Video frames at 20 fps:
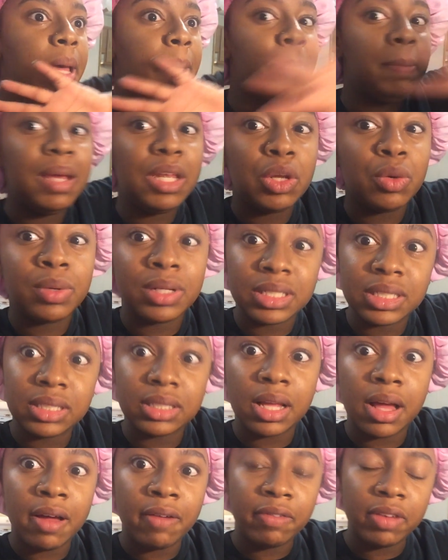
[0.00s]
me doing
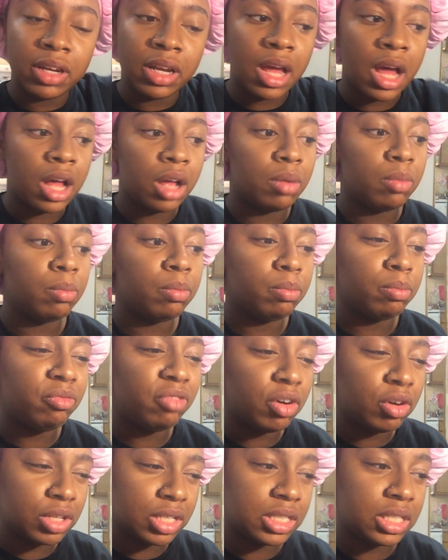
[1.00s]
stuff and not
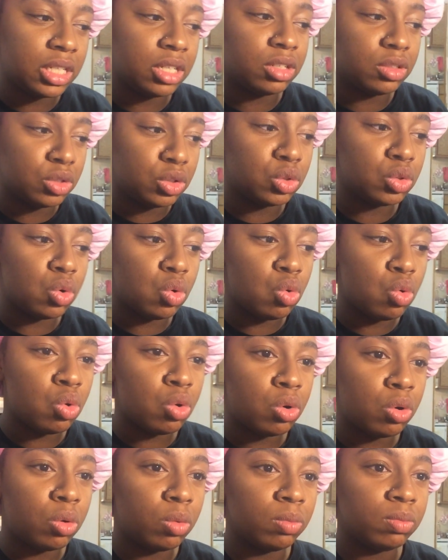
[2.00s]
focusing on
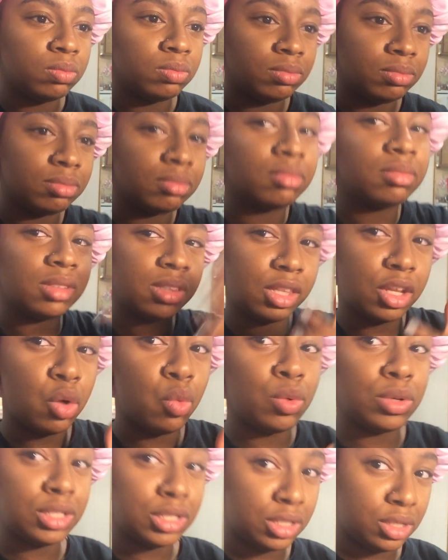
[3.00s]
school, there
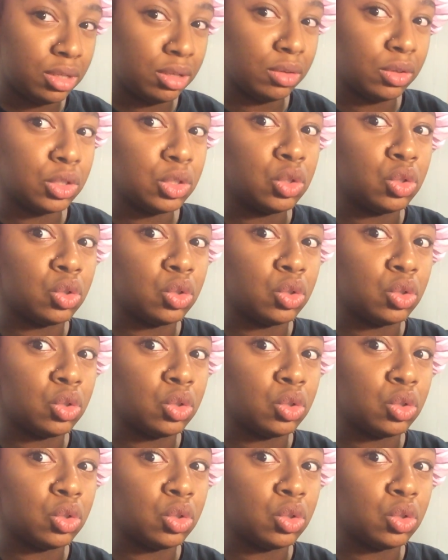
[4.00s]
was still a